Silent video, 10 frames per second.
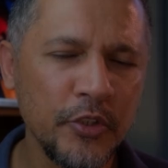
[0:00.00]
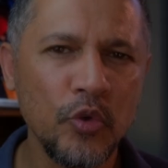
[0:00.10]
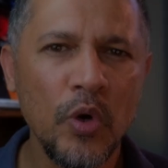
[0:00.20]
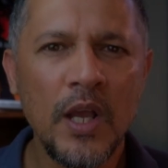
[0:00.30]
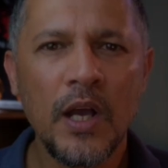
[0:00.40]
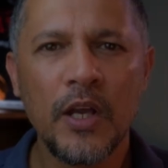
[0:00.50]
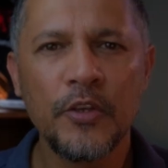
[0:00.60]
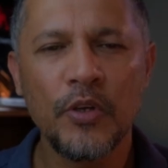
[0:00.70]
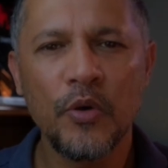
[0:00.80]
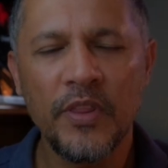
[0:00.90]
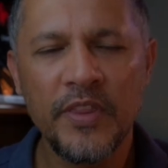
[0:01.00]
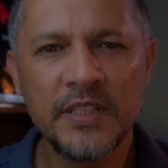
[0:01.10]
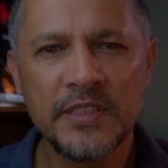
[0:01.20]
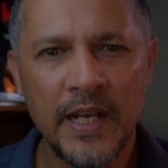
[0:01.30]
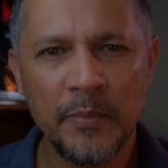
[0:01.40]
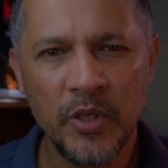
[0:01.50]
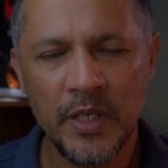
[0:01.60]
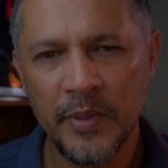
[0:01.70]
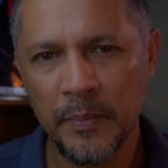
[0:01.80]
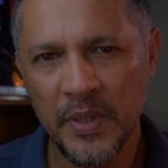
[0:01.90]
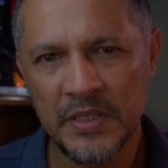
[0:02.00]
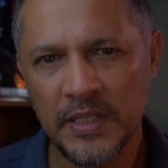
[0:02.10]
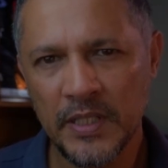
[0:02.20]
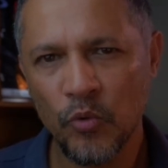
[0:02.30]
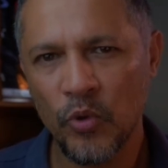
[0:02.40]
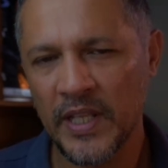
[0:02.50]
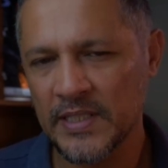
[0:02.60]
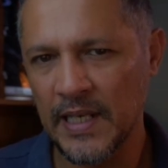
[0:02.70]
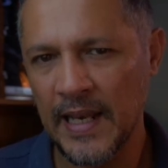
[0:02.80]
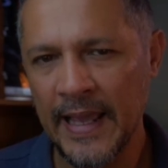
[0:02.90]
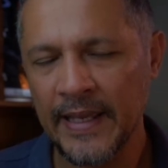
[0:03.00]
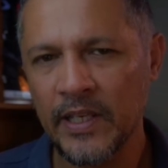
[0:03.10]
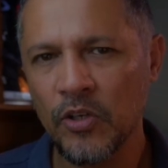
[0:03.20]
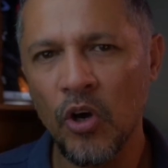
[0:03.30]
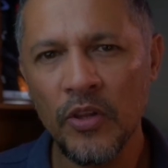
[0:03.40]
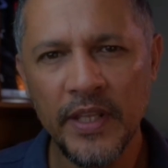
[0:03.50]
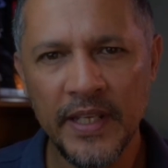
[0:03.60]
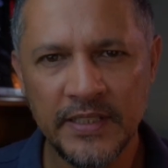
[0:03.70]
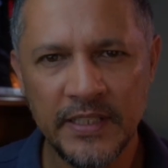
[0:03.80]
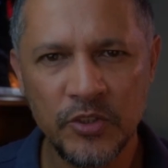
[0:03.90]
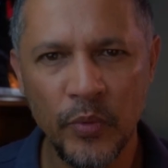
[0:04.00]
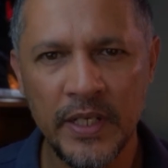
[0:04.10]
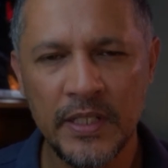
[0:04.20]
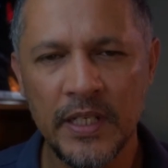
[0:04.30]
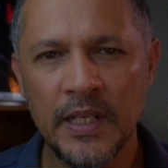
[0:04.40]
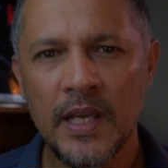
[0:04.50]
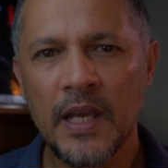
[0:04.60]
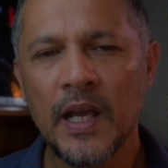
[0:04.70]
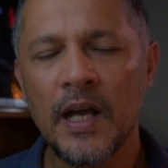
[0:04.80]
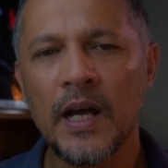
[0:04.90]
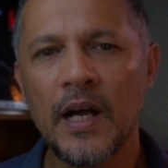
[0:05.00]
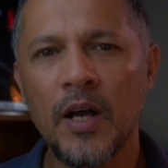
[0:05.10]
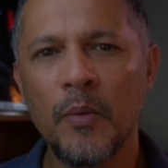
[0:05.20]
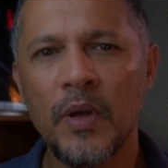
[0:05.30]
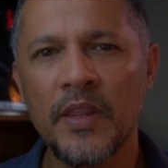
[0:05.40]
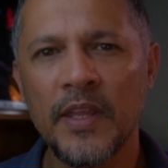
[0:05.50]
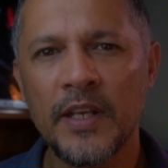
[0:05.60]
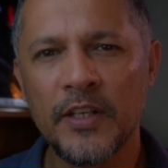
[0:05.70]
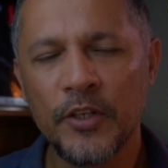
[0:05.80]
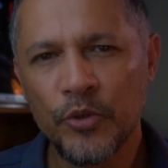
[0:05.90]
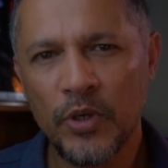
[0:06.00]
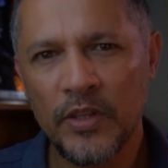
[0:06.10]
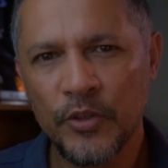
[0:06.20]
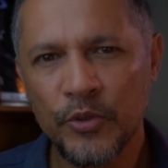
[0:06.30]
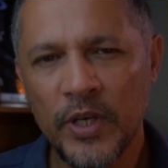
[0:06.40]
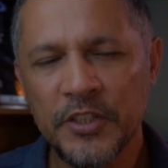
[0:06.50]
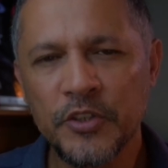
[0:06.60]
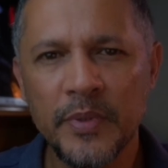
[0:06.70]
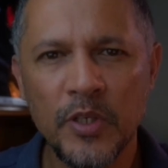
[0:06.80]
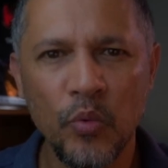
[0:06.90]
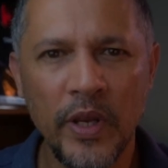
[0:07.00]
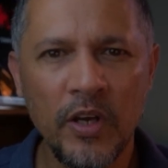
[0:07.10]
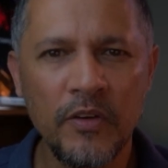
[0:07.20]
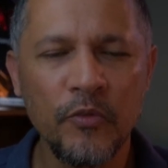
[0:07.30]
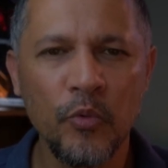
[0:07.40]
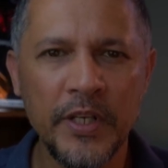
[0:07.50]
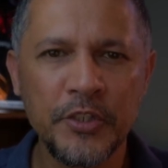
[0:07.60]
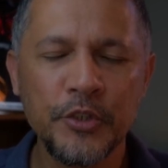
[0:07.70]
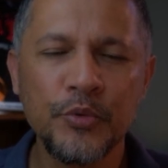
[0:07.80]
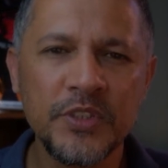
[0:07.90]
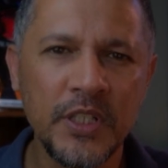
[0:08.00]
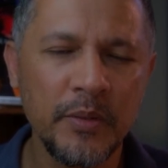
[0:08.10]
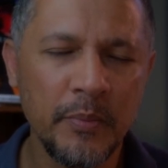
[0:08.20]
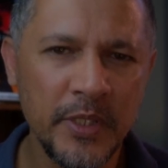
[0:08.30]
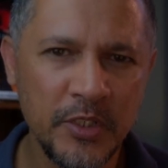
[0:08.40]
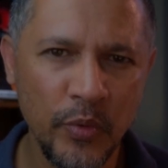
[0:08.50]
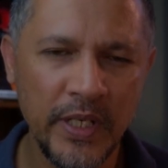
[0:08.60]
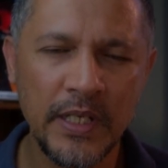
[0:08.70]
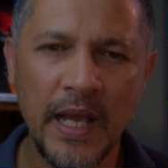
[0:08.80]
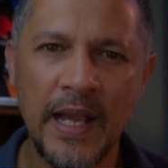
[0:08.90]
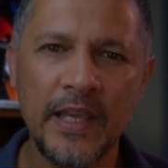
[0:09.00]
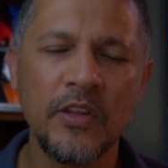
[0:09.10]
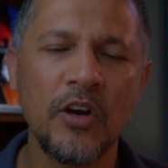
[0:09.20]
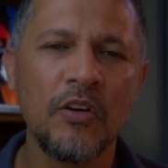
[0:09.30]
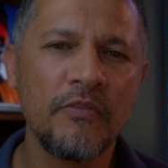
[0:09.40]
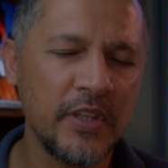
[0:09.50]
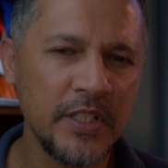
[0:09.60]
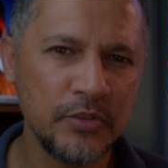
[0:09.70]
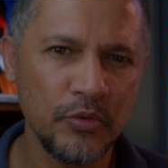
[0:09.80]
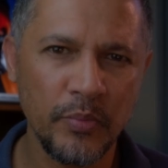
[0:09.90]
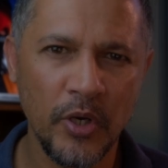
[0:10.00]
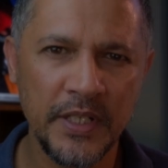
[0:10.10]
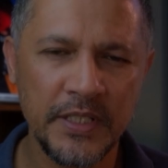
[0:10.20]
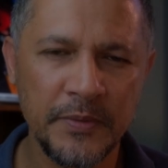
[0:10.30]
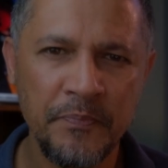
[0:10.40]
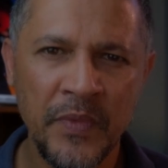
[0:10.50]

you, things that I'm going to be missing or that's lacking on the XS20 that you guys should be aware of when choosing between either of these two bodies.